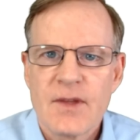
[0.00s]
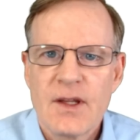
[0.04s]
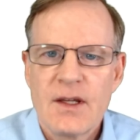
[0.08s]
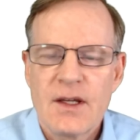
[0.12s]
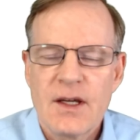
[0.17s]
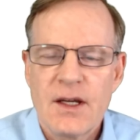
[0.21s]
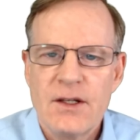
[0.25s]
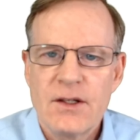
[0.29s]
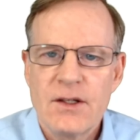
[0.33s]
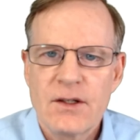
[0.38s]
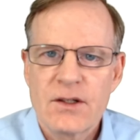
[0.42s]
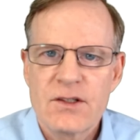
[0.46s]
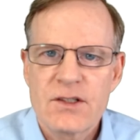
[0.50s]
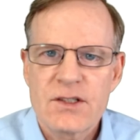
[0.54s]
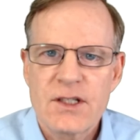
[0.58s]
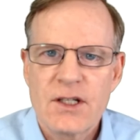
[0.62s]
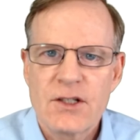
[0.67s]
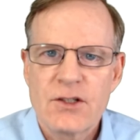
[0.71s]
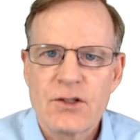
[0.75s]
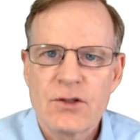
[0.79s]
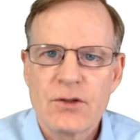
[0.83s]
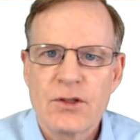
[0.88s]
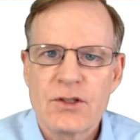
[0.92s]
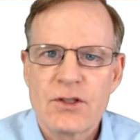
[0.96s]
And you can
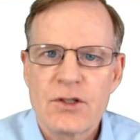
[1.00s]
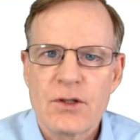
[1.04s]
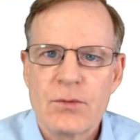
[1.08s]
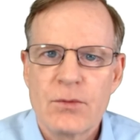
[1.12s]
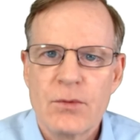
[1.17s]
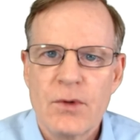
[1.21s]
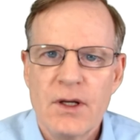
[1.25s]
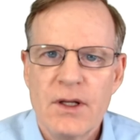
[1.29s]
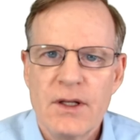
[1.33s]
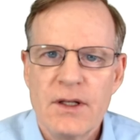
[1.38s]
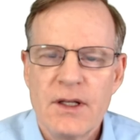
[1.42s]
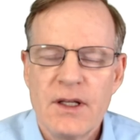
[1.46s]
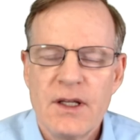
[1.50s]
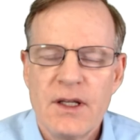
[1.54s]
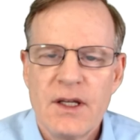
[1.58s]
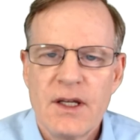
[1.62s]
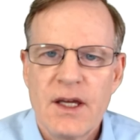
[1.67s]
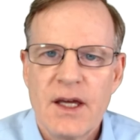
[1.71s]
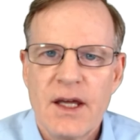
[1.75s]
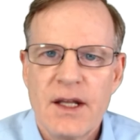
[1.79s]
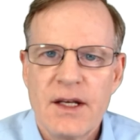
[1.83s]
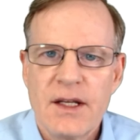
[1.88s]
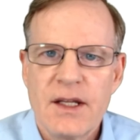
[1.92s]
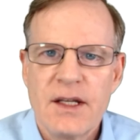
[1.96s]
schedule it to run
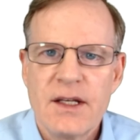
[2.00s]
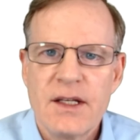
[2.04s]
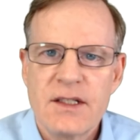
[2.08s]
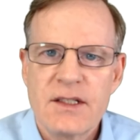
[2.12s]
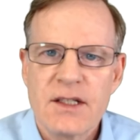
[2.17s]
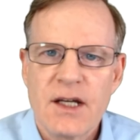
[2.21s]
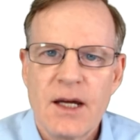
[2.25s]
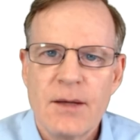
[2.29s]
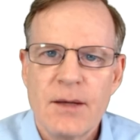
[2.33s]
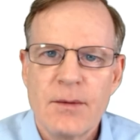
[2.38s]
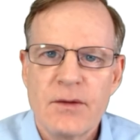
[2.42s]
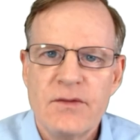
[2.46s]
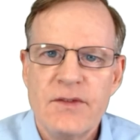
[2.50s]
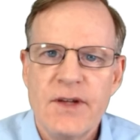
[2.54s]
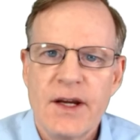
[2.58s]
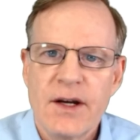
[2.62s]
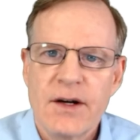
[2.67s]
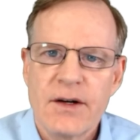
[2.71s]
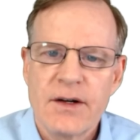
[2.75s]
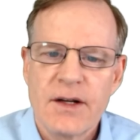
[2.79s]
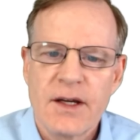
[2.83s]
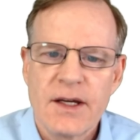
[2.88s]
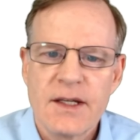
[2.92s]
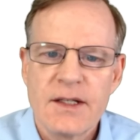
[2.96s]
at any time of day
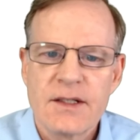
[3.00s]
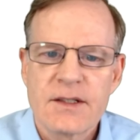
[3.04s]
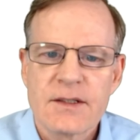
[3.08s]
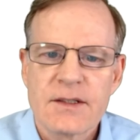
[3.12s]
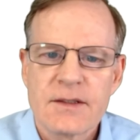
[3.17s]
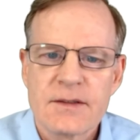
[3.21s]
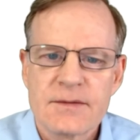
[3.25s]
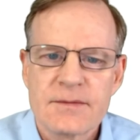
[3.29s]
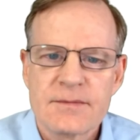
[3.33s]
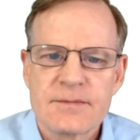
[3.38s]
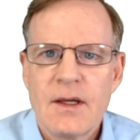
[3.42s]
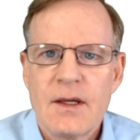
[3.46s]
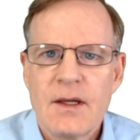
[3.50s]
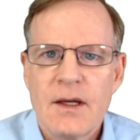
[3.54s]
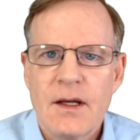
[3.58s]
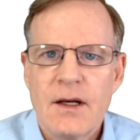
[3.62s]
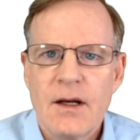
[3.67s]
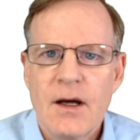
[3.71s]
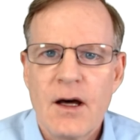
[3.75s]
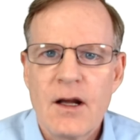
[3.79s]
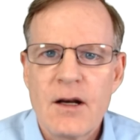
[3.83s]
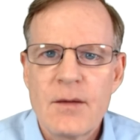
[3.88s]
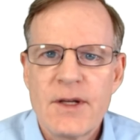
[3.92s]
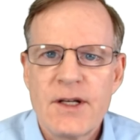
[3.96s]
or night. An
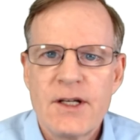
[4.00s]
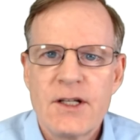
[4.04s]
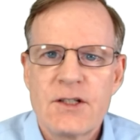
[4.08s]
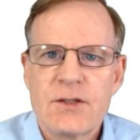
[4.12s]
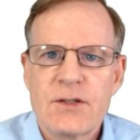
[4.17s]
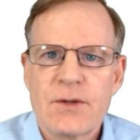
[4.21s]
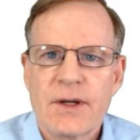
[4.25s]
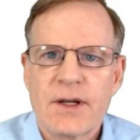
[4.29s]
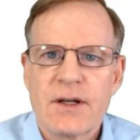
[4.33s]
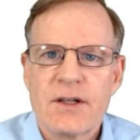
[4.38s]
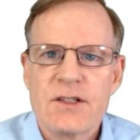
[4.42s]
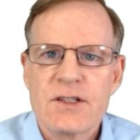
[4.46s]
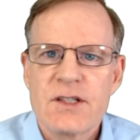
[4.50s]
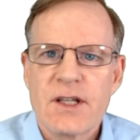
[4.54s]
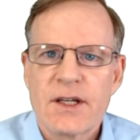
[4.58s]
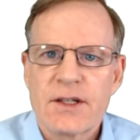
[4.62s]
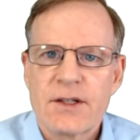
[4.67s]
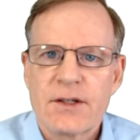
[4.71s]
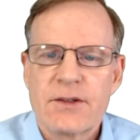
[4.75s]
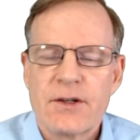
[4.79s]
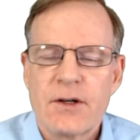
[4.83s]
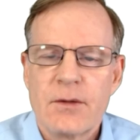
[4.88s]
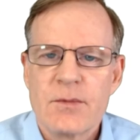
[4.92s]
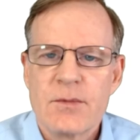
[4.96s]
automated trigger is like
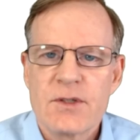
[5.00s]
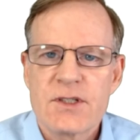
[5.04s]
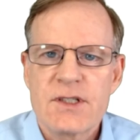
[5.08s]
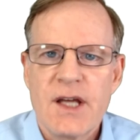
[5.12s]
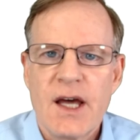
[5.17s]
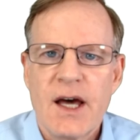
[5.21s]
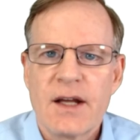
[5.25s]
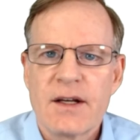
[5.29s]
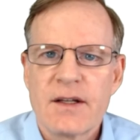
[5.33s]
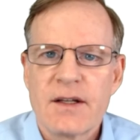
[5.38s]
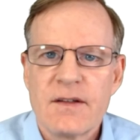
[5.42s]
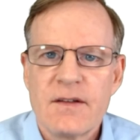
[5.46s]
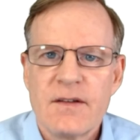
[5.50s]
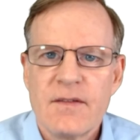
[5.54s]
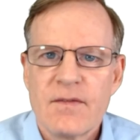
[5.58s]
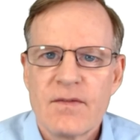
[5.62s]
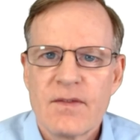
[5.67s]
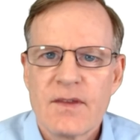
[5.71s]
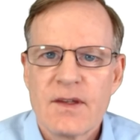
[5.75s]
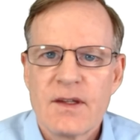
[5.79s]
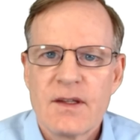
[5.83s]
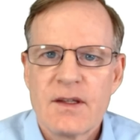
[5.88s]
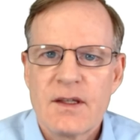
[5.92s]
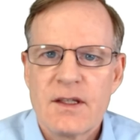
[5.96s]
a thermostat.
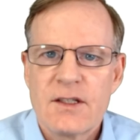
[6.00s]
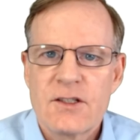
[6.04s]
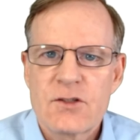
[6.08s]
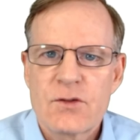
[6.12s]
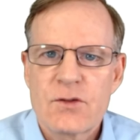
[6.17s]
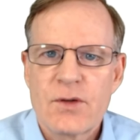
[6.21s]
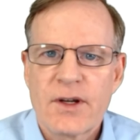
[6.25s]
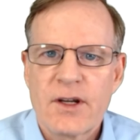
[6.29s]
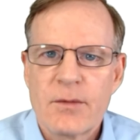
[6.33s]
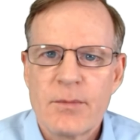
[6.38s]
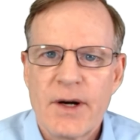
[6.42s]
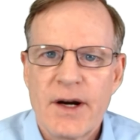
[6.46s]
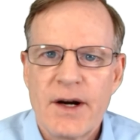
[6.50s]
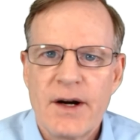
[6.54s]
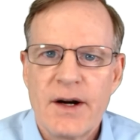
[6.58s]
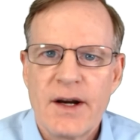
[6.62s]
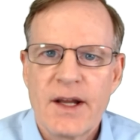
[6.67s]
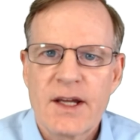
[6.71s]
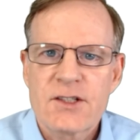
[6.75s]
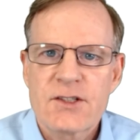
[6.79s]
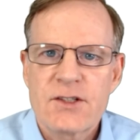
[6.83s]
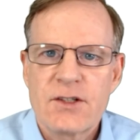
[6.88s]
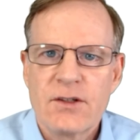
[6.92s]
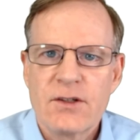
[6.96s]
It's triggered by an
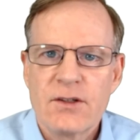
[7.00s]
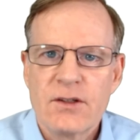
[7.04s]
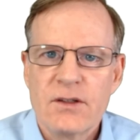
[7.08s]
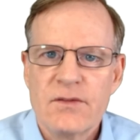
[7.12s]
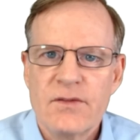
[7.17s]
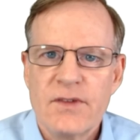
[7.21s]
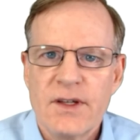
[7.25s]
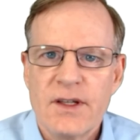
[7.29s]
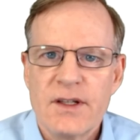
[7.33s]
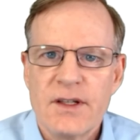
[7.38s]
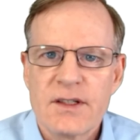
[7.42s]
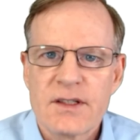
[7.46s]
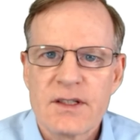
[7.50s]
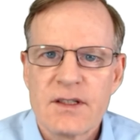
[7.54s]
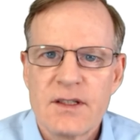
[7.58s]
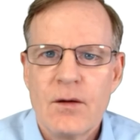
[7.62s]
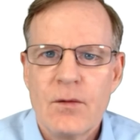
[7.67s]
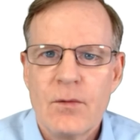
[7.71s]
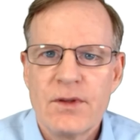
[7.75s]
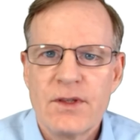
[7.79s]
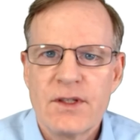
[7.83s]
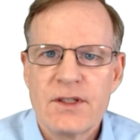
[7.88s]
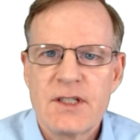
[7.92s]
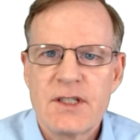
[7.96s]
external event.
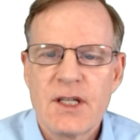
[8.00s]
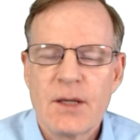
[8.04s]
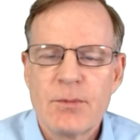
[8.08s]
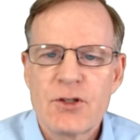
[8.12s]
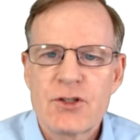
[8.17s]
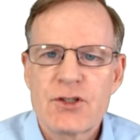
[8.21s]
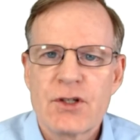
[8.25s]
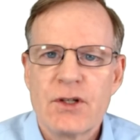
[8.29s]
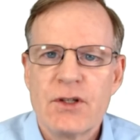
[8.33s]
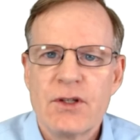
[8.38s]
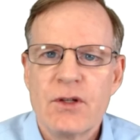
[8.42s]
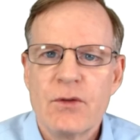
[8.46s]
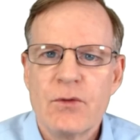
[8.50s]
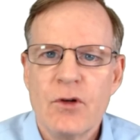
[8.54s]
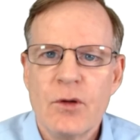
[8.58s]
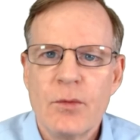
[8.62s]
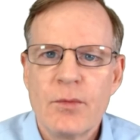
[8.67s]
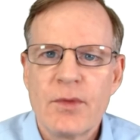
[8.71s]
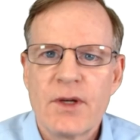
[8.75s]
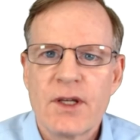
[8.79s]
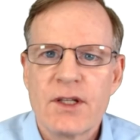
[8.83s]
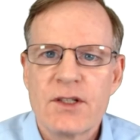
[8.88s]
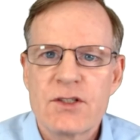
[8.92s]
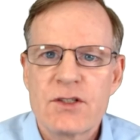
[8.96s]
When the temperature in the
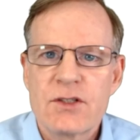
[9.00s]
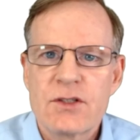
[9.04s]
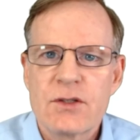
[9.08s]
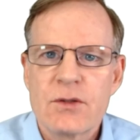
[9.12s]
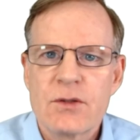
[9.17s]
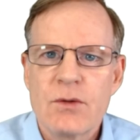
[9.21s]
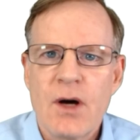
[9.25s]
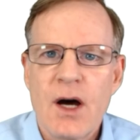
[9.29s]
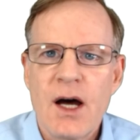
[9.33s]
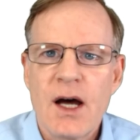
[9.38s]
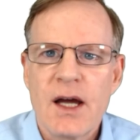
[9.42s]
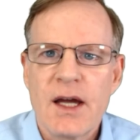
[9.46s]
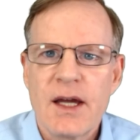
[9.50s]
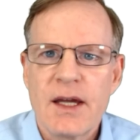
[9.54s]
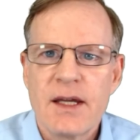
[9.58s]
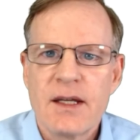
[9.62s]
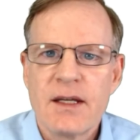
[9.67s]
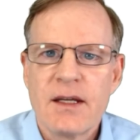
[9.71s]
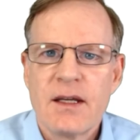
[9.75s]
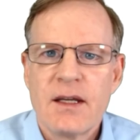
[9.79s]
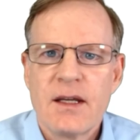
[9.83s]
room gets too high,